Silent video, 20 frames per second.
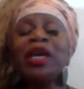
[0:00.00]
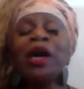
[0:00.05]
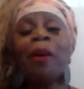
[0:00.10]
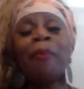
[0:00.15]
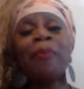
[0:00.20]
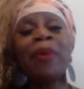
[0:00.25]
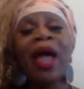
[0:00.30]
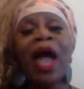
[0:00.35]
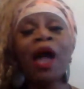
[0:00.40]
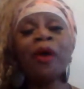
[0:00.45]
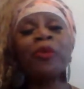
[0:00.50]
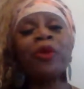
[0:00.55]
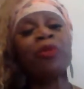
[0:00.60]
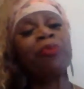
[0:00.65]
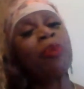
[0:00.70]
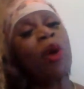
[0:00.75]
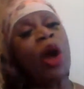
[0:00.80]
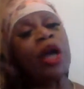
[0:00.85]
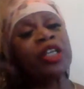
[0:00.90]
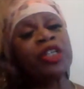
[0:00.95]
I'm back with
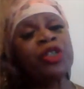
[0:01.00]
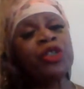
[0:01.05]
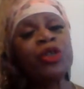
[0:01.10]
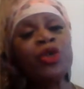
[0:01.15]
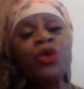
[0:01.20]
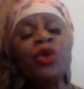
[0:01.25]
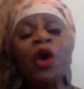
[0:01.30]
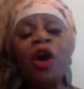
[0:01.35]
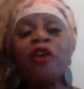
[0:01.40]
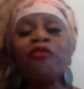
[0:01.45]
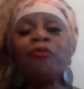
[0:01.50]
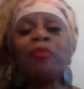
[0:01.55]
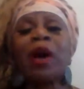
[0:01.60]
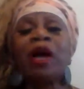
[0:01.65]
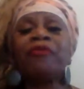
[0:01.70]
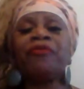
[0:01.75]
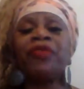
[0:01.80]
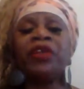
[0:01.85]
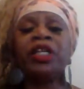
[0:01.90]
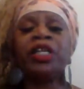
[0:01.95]
part 2 of my
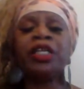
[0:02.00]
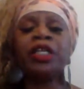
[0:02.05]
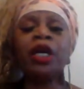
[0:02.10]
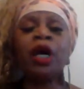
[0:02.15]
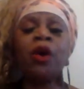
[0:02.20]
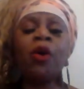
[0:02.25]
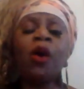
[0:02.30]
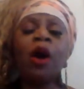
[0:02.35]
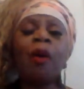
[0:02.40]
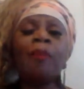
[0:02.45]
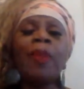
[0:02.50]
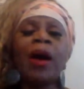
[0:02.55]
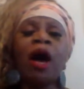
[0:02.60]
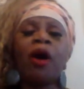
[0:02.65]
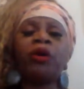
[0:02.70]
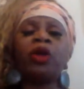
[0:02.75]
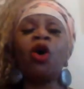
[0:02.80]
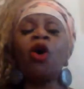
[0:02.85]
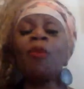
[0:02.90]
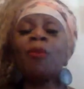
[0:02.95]
video
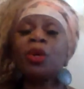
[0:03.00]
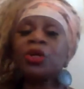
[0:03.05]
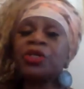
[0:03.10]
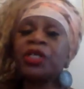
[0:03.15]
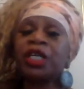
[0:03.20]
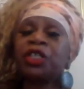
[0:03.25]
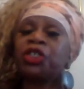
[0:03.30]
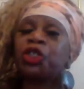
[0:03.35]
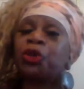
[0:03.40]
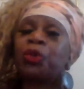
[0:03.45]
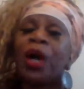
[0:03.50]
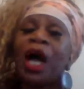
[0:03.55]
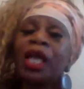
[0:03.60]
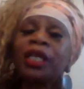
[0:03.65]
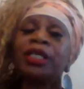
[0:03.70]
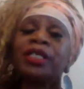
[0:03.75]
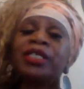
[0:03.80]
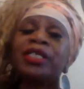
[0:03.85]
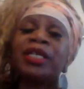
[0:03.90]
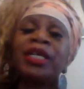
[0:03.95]
about
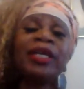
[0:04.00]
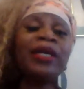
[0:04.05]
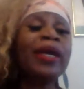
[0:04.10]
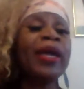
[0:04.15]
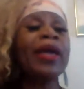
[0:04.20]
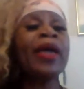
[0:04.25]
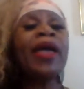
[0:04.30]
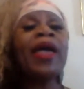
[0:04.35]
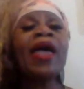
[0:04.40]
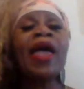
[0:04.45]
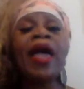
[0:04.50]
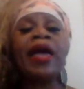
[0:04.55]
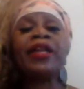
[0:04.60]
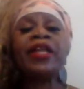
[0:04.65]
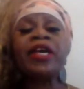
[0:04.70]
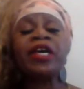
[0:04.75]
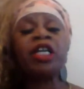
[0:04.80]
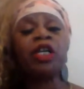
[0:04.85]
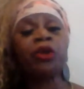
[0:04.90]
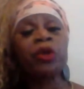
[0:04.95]
homosexuality and
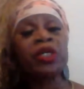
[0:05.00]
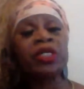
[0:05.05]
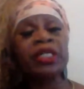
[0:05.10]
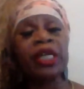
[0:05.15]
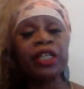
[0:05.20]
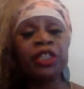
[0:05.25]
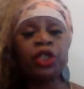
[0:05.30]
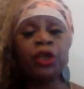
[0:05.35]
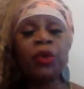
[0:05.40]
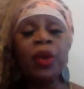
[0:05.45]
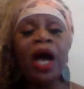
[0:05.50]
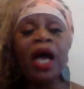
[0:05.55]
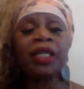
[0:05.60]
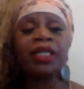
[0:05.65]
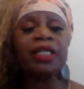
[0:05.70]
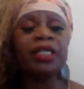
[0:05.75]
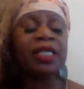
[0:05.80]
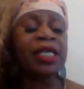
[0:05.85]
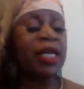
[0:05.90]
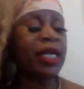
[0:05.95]

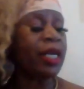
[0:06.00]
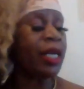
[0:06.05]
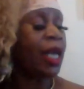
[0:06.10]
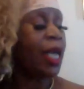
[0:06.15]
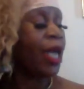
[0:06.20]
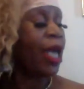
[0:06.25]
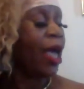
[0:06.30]
heterosexuality.